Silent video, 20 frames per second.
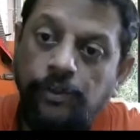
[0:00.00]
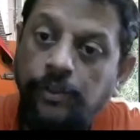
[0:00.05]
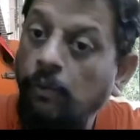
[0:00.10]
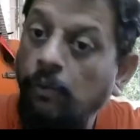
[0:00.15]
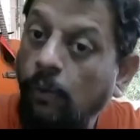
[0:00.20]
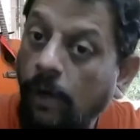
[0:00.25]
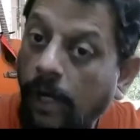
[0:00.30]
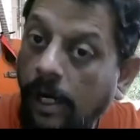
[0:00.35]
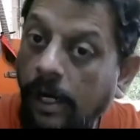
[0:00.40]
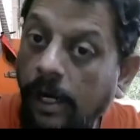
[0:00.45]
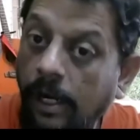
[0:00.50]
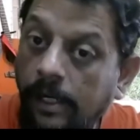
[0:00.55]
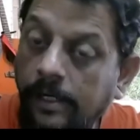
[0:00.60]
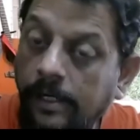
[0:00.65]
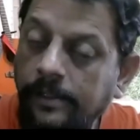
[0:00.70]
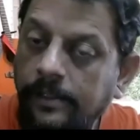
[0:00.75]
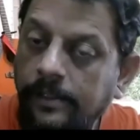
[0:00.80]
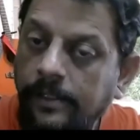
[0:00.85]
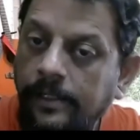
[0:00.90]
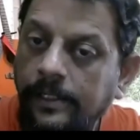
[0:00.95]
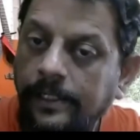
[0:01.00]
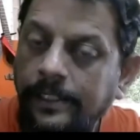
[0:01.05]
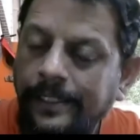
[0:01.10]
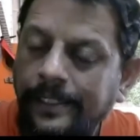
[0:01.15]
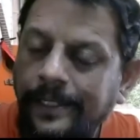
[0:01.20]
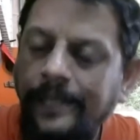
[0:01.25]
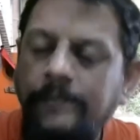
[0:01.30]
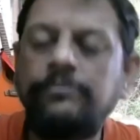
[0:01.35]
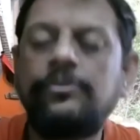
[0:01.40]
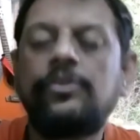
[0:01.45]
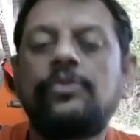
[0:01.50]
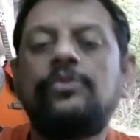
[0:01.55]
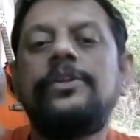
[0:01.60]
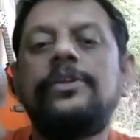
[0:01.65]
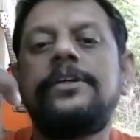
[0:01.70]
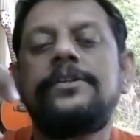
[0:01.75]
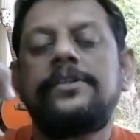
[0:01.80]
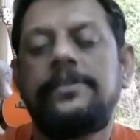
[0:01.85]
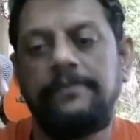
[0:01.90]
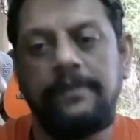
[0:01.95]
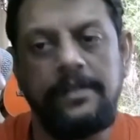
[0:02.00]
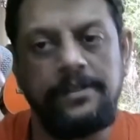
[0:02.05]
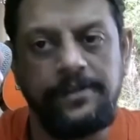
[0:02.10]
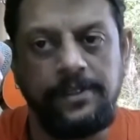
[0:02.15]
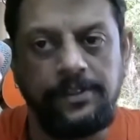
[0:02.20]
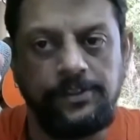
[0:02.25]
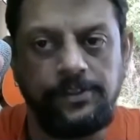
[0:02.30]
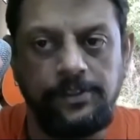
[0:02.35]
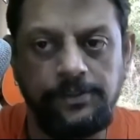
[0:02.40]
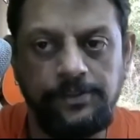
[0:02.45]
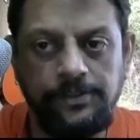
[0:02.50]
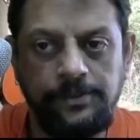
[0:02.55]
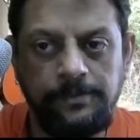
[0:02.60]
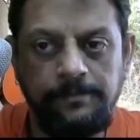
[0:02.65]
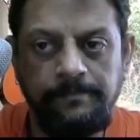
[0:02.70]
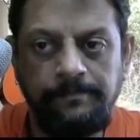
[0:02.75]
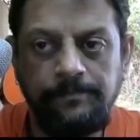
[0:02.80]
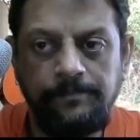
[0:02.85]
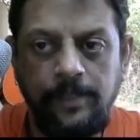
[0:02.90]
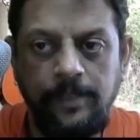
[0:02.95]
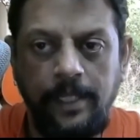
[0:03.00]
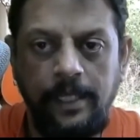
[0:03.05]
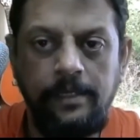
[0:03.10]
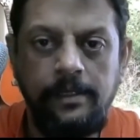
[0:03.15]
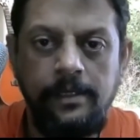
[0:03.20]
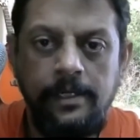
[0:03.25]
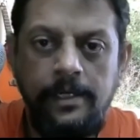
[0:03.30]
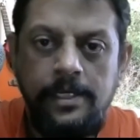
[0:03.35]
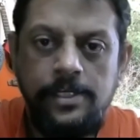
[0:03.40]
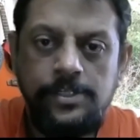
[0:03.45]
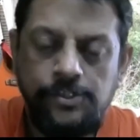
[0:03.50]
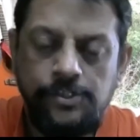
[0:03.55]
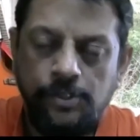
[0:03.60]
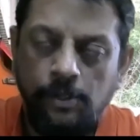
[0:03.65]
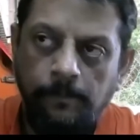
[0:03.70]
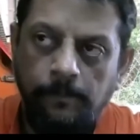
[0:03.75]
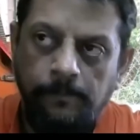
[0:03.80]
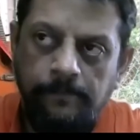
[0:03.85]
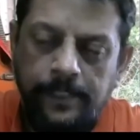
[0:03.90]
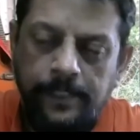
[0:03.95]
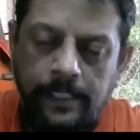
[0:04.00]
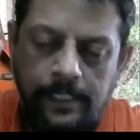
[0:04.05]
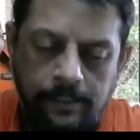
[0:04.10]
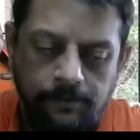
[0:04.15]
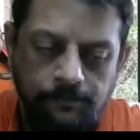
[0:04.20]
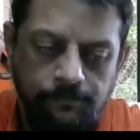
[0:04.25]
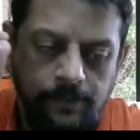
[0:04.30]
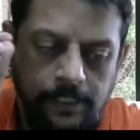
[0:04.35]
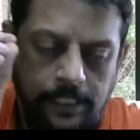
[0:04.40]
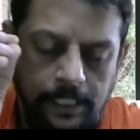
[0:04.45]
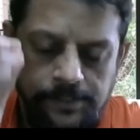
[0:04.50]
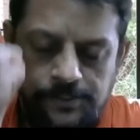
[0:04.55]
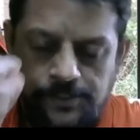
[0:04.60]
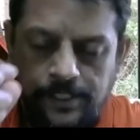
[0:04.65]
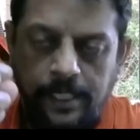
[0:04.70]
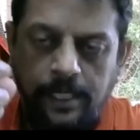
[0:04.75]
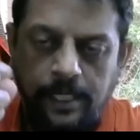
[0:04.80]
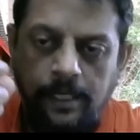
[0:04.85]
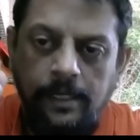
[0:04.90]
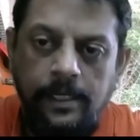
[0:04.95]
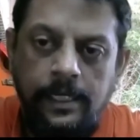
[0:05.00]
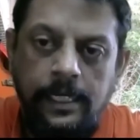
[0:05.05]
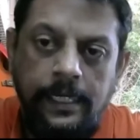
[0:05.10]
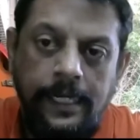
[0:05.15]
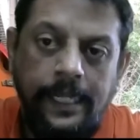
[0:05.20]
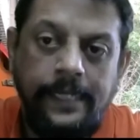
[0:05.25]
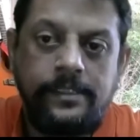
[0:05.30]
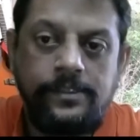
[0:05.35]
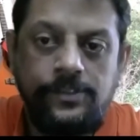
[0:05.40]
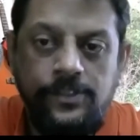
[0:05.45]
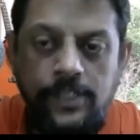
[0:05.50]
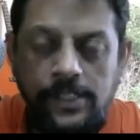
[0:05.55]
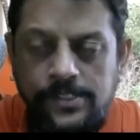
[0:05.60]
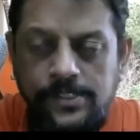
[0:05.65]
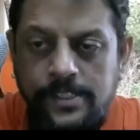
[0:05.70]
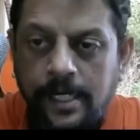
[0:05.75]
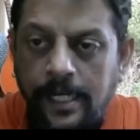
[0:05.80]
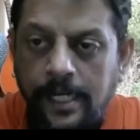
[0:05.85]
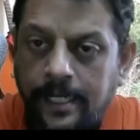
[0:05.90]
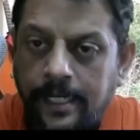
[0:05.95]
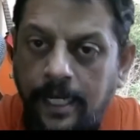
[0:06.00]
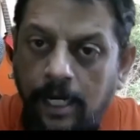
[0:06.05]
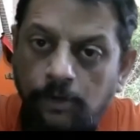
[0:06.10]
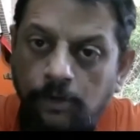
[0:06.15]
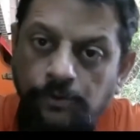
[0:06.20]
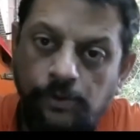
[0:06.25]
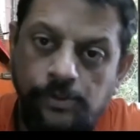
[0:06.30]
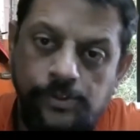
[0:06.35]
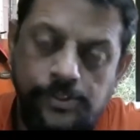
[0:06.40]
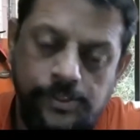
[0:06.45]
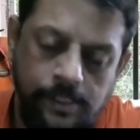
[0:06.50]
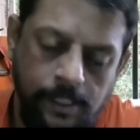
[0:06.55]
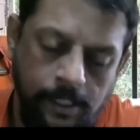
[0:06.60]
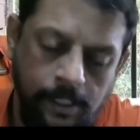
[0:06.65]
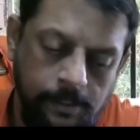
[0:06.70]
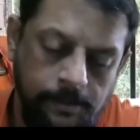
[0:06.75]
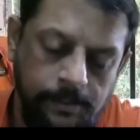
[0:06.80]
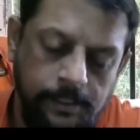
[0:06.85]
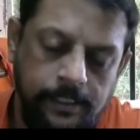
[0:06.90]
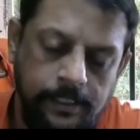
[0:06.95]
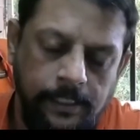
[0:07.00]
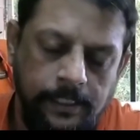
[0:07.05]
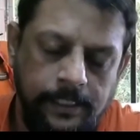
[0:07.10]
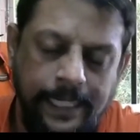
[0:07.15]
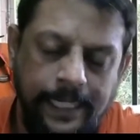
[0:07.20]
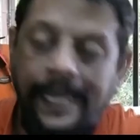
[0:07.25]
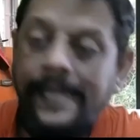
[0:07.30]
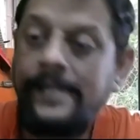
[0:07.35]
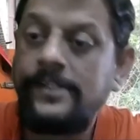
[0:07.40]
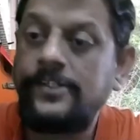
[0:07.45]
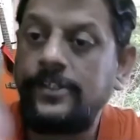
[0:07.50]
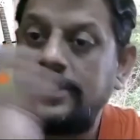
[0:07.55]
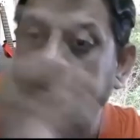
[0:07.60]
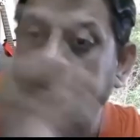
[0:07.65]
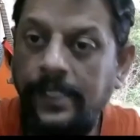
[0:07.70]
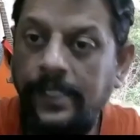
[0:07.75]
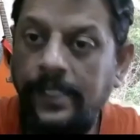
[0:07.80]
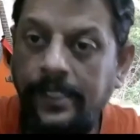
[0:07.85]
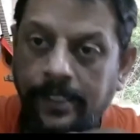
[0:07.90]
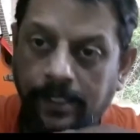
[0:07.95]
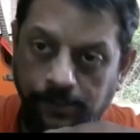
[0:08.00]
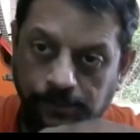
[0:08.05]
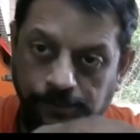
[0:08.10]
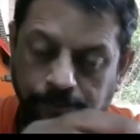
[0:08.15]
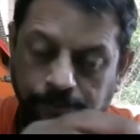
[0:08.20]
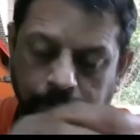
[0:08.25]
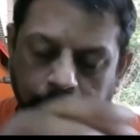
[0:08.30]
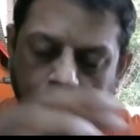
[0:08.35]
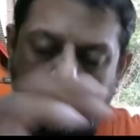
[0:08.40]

world came through these civilizations. Okay, so we can say like just like how those uh, uh, Cain's descendants